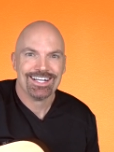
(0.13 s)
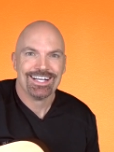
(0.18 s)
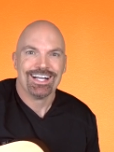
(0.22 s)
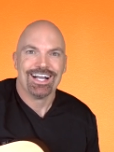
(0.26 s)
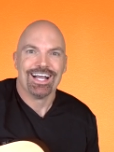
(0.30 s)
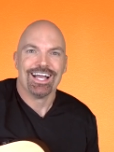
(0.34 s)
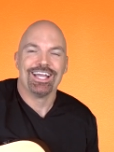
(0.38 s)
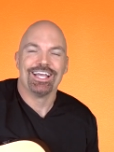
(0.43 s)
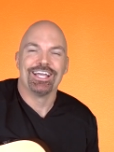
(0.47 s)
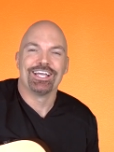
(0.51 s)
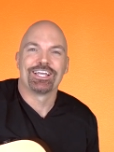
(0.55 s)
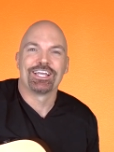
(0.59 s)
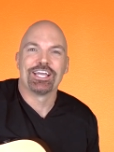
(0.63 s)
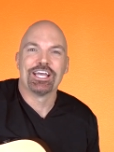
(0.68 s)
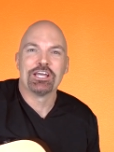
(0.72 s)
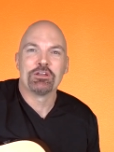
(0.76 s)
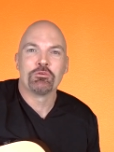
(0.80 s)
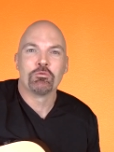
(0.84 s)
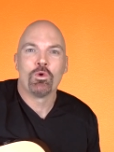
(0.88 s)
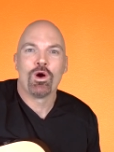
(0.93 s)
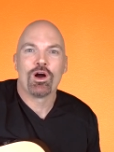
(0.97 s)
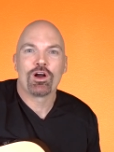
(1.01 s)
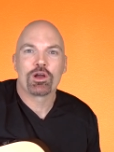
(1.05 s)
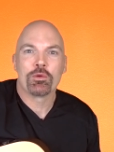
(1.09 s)
Hey
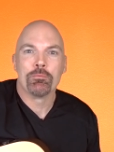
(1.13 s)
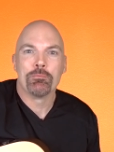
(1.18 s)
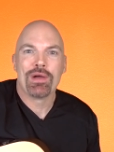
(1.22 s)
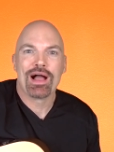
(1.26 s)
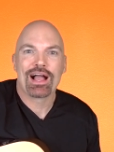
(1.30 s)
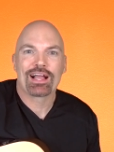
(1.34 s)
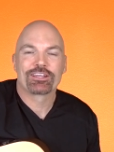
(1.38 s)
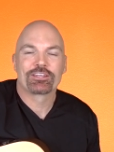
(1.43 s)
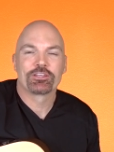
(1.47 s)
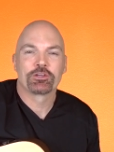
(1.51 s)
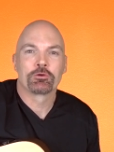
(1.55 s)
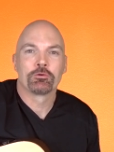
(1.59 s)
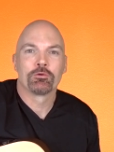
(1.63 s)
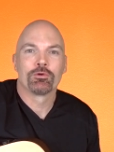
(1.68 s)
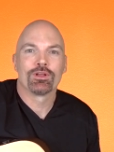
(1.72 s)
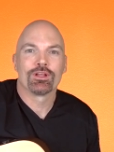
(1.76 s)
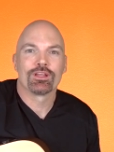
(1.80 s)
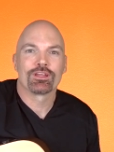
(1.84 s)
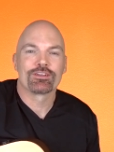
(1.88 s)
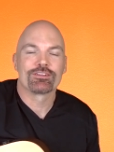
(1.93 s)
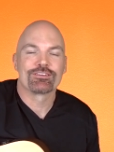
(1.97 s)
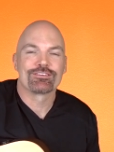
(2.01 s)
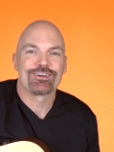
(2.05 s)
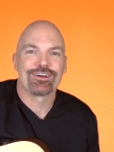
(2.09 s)
again, welcome back to
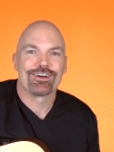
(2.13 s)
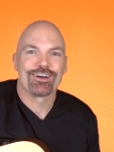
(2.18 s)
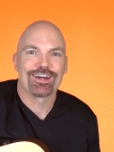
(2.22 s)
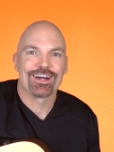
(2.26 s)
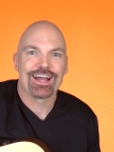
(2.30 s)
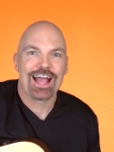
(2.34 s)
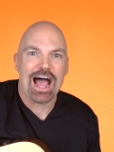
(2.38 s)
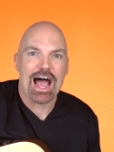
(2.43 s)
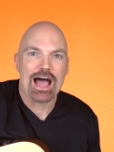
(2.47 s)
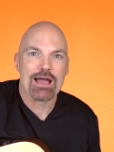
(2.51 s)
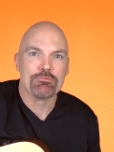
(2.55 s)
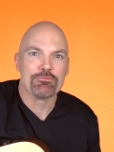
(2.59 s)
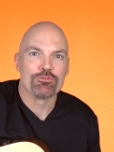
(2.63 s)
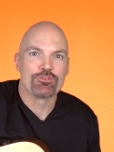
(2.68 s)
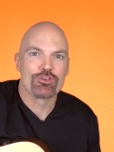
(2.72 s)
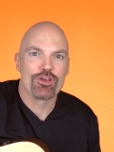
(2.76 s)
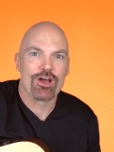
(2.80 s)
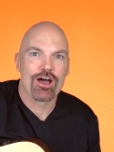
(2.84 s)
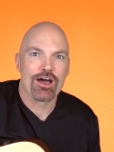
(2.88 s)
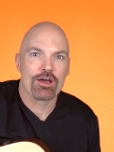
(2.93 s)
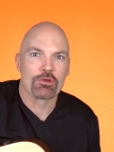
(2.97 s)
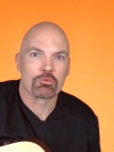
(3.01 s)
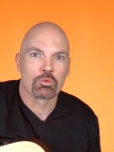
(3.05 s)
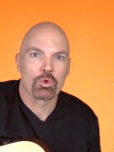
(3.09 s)
Gorilla Guitar. I'm
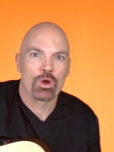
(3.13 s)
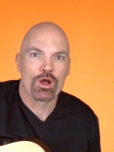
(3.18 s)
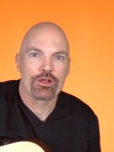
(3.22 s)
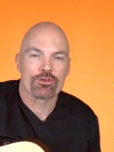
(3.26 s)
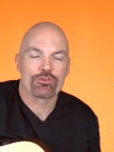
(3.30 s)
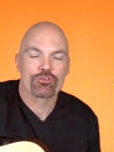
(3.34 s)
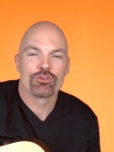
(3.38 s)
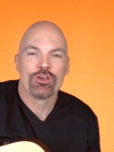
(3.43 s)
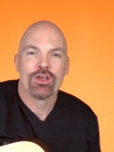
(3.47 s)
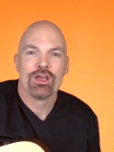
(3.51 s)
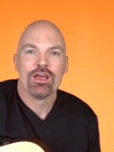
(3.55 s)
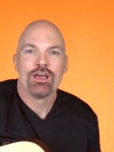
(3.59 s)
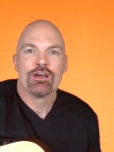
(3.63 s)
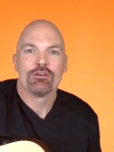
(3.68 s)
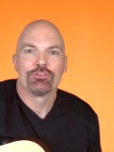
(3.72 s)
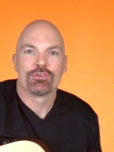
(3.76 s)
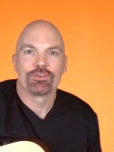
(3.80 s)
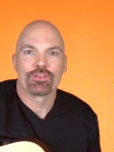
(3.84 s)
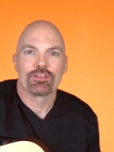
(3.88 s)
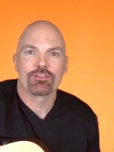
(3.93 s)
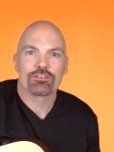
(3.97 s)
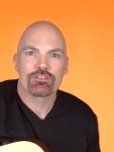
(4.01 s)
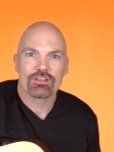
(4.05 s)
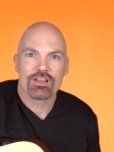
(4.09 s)
John Rush. For
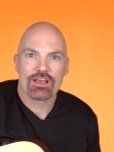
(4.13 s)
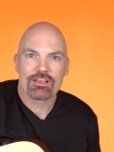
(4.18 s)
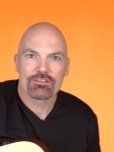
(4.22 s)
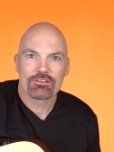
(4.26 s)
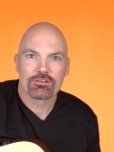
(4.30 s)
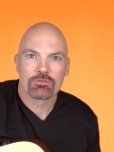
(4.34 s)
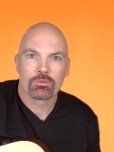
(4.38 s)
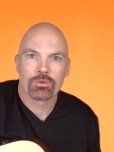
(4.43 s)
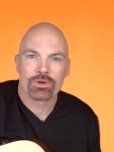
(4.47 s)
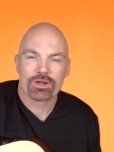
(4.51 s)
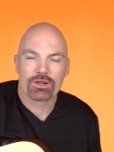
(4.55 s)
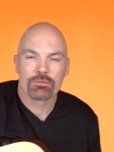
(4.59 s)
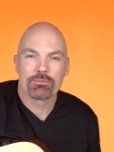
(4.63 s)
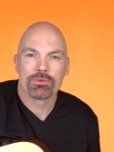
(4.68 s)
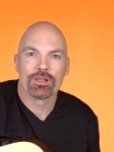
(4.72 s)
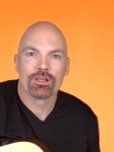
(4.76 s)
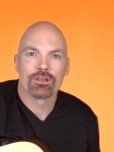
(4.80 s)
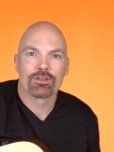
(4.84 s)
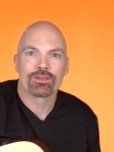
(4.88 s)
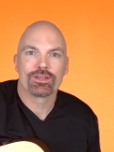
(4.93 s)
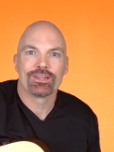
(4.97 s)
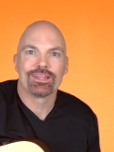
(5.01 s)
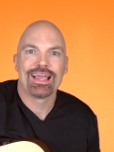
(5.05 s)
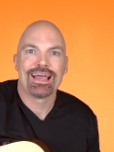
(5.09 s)
this lesson, we're going to be
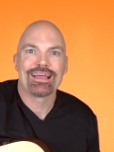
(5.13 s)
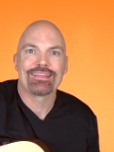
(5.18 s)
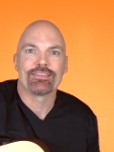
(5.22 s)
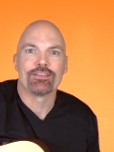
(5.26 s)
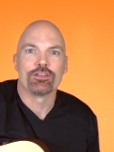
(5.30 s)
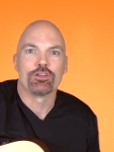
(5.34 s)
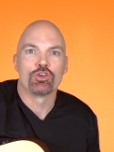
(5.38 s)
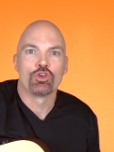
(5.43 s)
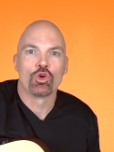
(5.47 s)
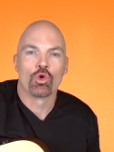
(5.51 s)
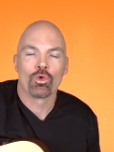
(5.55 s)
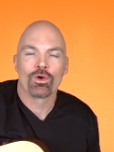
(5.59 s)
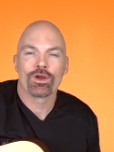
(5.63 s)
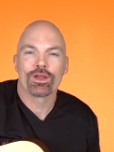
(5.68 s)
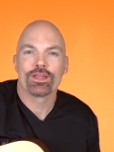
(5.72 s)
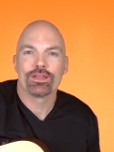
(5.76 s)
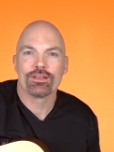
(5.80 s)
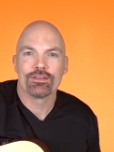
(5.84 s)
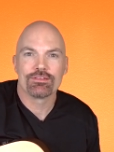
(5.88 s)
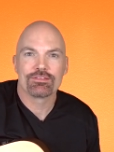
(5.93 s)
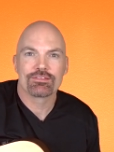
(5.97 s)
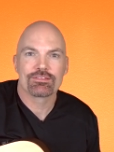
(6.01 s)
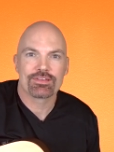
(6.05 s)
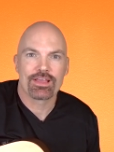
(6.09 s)
looking at the
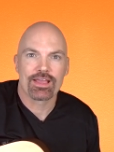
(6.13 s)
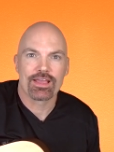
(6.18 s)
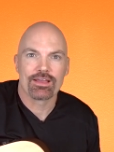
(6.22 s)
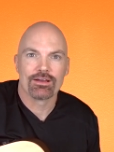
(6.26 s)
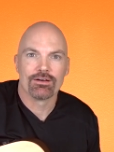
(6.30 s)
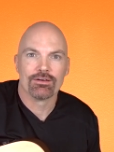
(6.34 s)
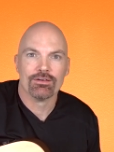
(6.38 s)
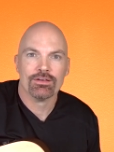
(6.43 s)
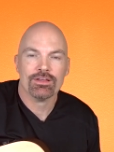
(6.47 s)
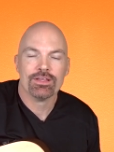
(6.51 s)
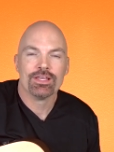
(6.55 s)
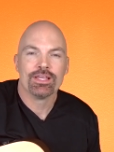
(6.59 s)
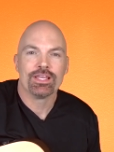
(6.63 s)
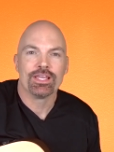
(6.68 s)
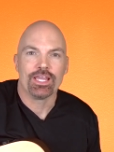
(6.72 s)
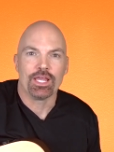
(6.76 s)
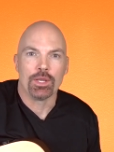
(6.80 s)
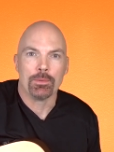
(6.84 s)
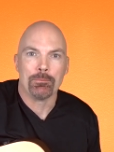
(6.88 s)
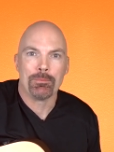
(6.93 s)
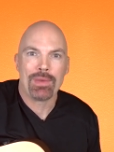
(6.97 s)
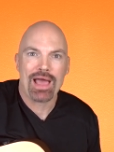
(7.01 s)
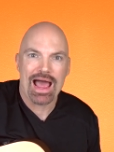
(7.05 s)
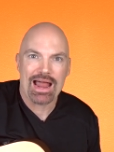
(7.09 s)
Dorian scale
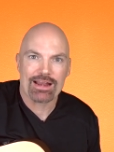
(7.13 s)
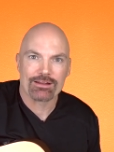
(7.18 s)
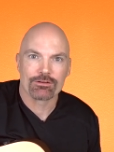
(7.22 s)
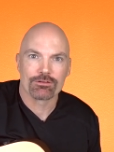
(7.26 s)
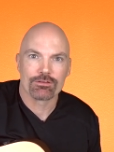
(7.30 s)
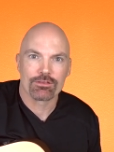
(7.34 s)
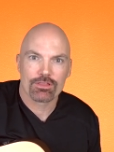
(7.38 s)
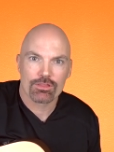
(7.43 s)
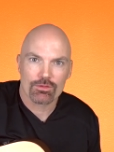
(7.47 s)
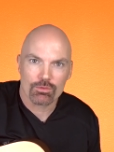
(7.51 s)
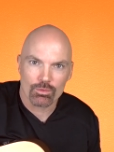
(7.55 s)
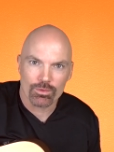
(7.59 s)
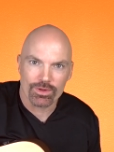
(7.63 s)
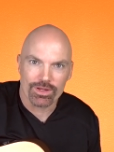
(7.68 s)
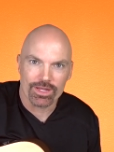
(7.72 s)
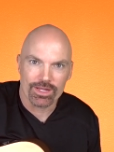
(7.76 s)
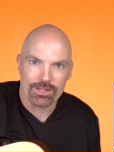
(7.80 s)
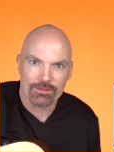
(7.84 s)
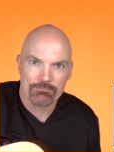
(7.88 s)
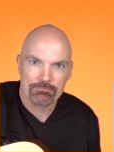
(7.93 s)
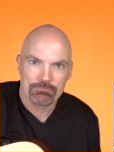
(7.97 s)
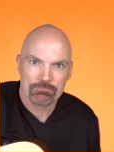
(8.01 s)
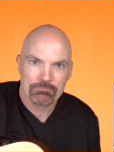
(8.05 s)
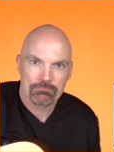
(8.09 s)
in pattern
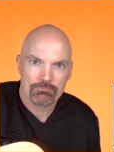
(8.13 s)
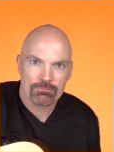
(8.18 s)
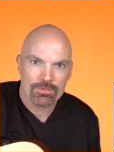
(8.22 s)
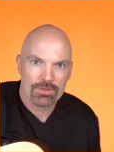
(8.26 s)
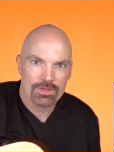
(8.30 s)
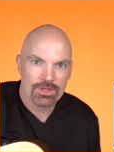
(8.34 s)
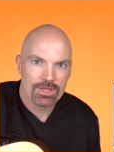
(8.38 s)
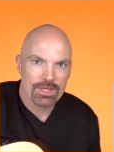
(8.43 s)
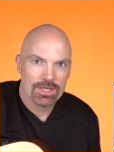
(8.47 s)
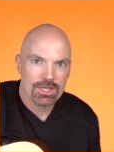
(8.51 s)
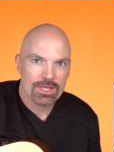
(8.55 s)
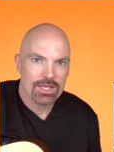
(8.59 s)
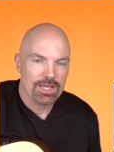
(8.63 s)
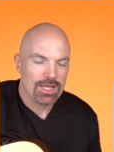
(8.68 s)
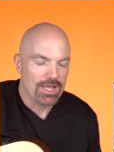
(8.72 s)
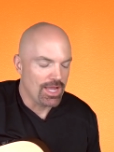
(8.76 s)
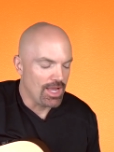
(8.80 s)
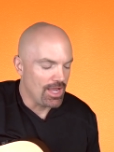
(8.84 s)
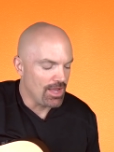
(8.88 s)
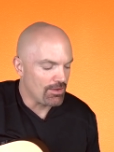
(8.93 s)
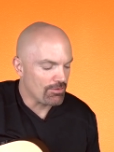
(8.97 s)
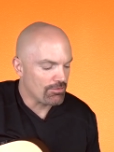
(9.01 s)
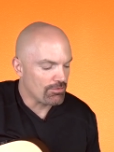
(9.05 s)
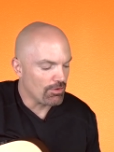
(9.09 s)
three.
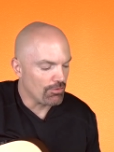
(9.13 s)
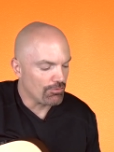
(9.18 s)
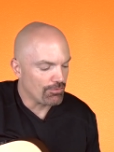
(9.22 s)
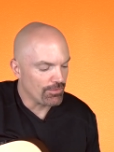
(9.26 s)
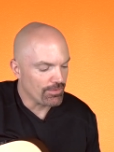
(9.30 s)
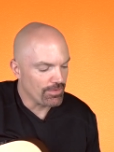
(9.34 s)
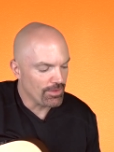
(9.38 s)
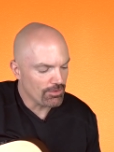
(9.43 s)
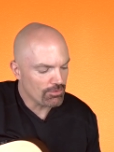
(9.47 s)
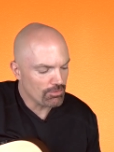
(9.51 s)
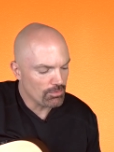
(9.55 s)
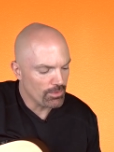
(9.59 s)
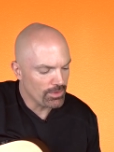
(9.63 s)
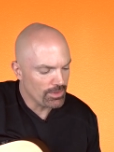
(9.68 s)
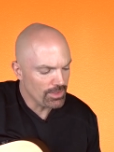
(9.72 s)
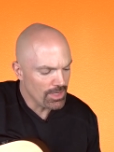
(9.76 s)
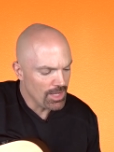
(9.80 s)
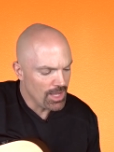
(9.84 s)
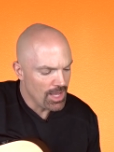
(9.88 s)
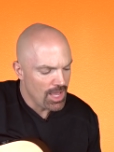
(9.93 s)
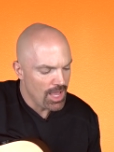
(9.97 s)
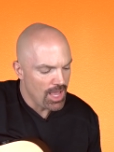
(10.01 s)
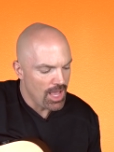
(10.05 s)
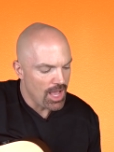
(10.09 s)
And so for this one,
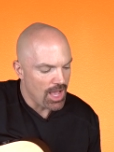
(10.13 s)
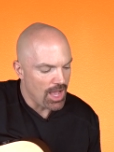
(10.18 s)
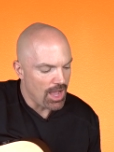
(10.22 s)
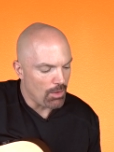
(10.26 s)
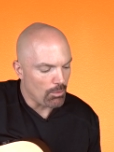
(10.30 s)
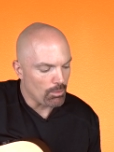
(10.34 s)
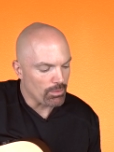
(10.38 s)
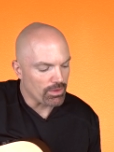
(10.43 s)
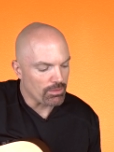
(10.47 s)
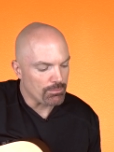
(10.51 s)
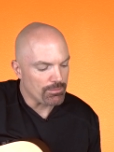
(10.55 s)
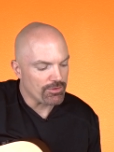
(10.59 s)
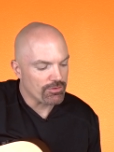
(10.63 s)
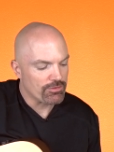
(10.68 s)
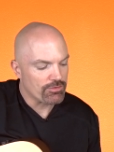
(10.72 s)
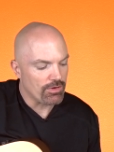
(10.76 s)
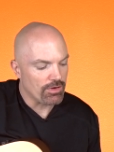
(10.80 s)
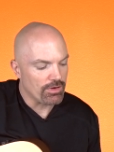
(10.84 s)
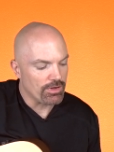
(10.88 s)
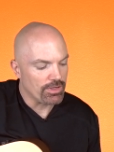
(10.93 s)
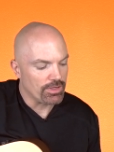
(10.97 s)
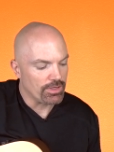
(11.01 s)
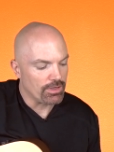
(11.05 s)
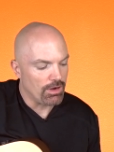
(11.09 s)
uh, we're going to be
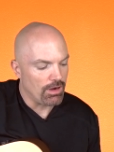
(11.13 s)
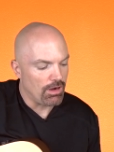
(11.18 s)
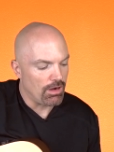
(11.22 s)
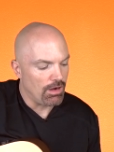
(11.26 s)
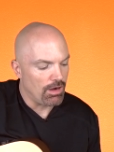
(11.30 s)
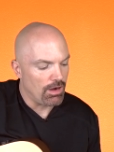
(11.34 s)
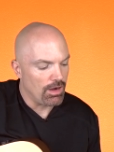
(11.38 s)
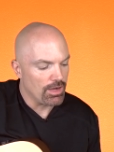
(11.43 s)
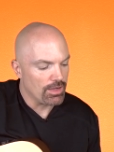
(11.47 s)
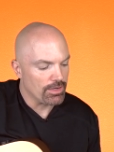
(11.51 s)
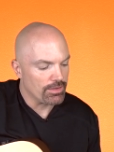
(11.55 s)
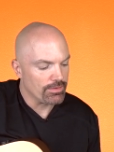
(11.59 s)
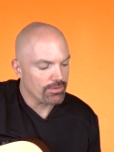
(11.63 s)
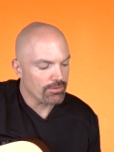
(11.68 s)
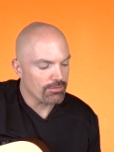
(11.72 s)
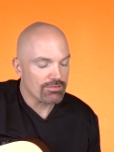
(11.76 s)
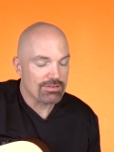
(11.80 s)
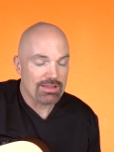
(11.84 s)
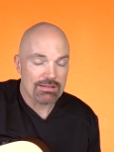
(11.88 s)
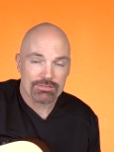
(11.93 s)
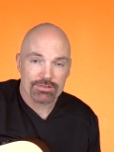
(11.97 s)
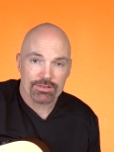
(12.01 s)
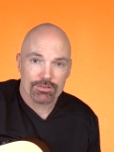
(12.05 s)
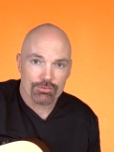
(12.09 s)
starting on the
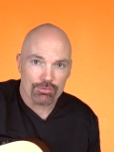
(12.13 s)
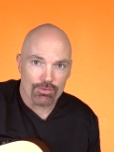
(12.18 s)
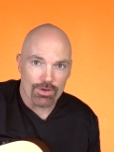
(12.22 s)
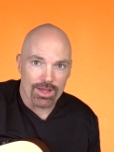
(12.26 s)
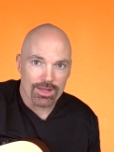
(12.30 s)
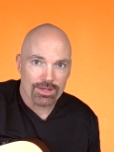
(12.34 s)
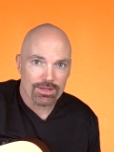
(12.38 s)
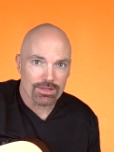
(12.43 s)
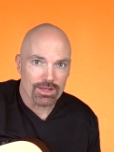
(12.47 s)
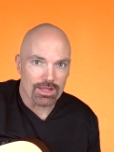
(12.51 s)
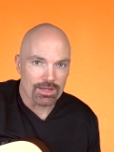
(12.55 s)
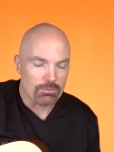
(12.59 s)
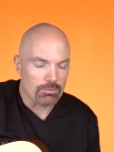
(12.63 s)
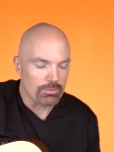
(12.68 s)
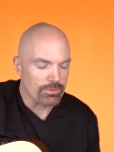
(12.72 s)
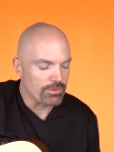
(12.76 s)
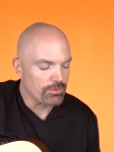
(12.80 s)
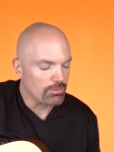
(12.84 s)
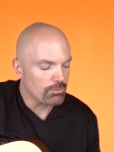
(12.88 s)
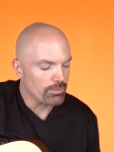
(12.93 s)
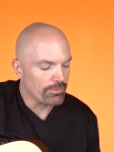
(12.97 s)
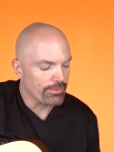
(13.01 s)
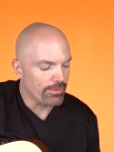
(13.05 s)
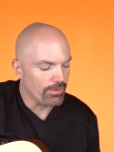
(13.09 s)
seventh fret, like we
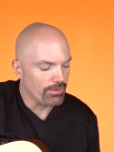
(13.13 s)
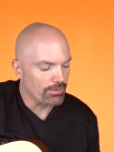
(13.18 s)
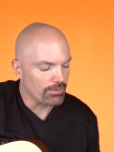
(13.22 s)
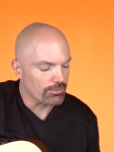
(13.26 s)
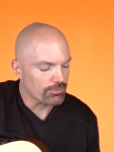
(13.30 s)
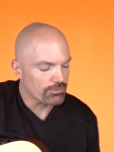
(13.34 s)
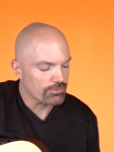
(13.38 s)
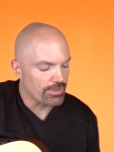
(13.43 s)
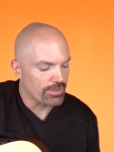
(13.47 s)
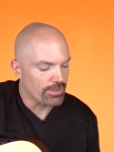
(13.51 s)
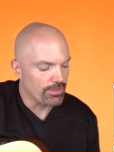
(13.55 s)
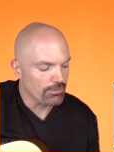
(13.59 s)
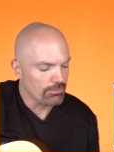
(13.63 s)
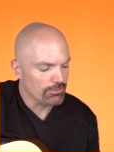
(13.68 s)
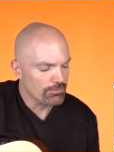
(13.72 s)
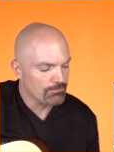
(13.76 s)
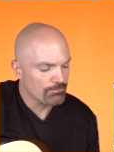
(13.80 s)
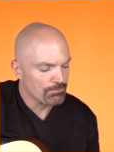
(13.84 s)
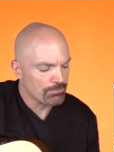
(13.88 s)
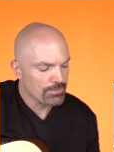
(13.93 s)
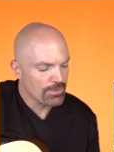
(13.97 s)
do with all our scales,